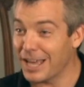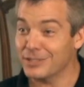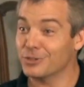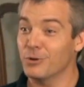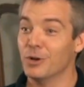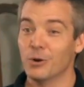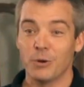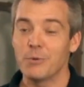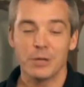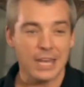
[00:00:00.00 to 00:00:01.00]
the line, so
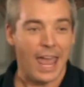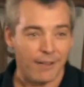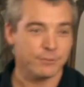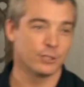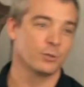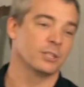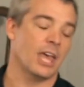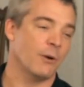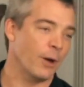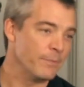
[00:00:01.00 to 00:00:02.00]
we wouldn't have to do
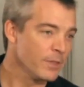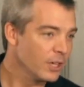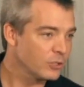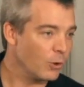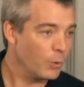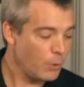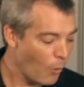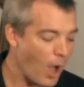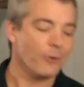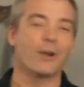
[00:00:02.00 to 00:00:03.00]
it that way. So we
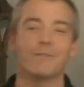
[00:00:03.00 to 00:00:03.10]
want